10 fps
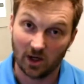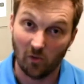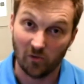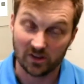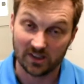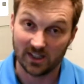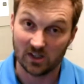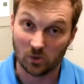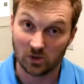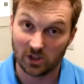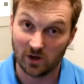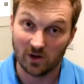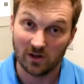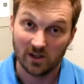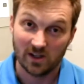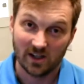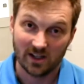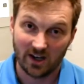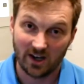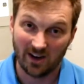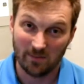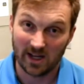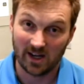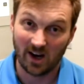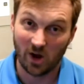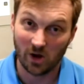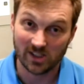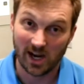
Obviously, there's also large